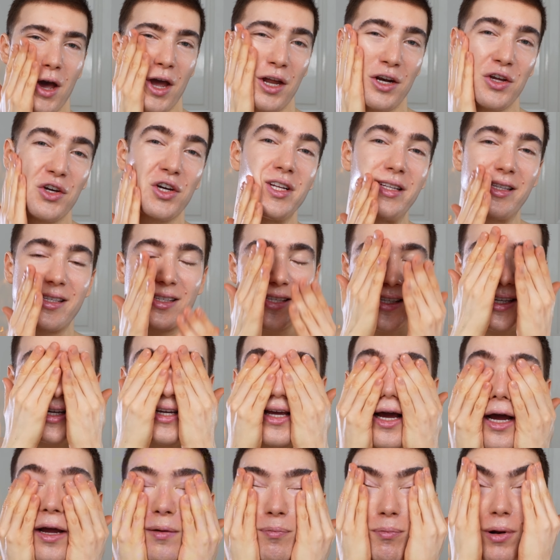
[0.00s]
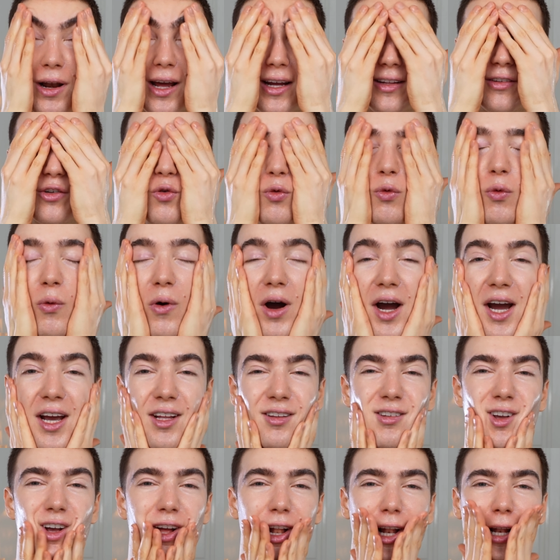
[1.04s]
And you can see I applied
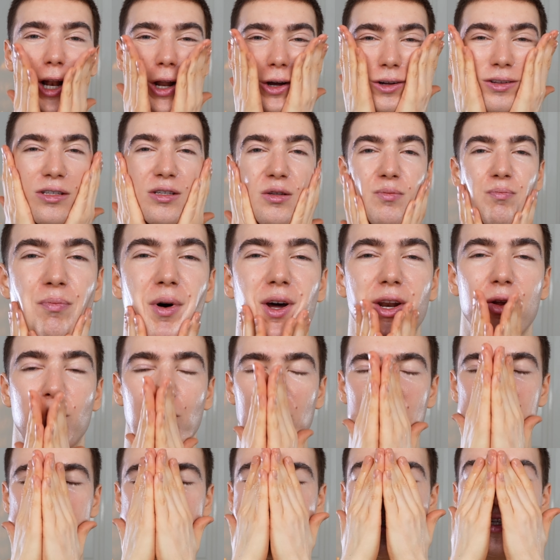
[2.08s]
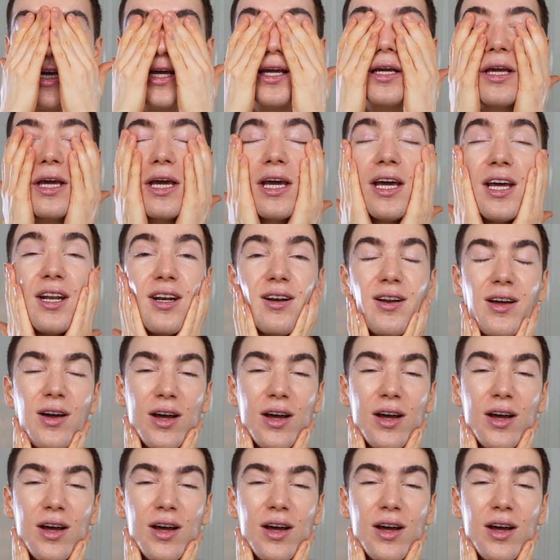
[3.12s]
quite a lot, but it will sink in